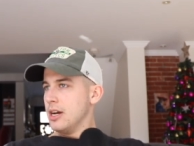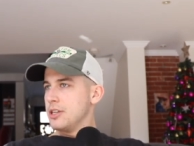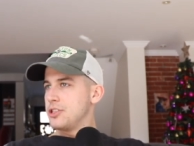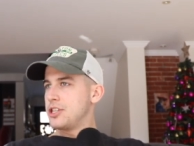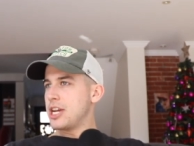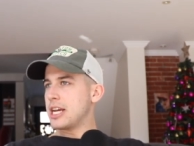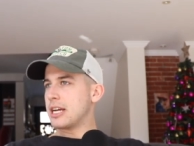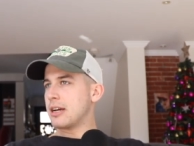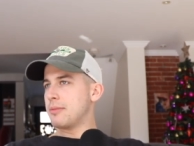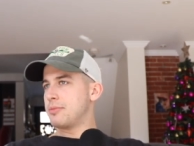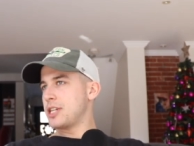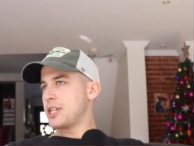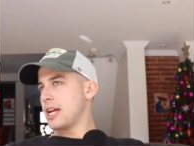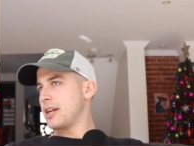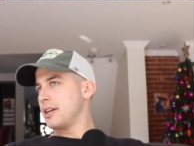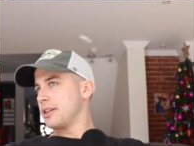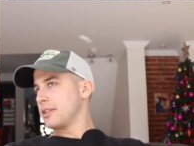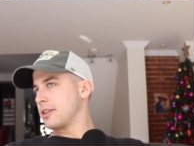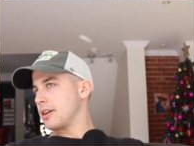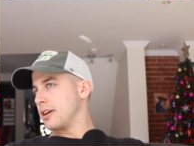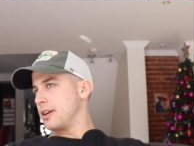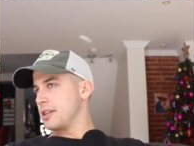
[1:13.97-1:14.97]
Jacob, Jenna,
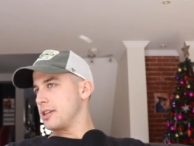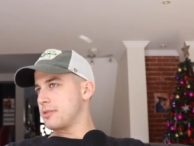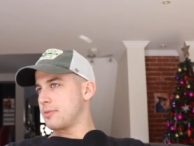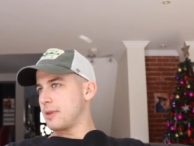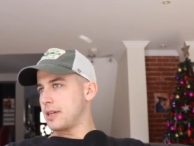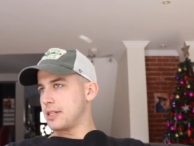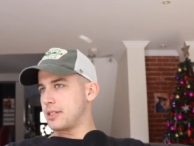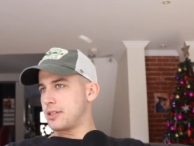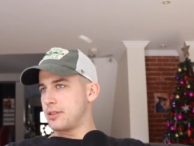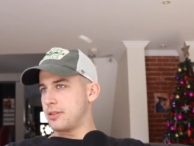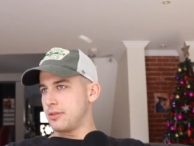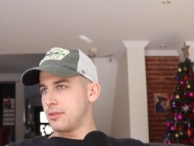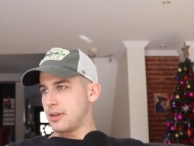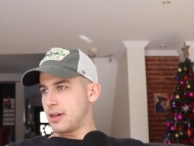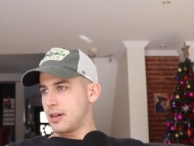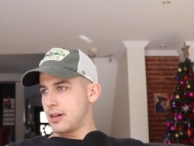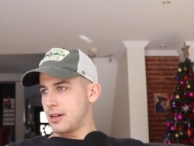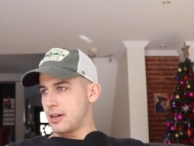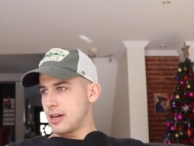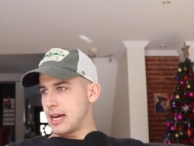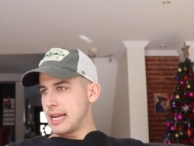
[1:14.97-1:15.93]
and Curtis went to uh,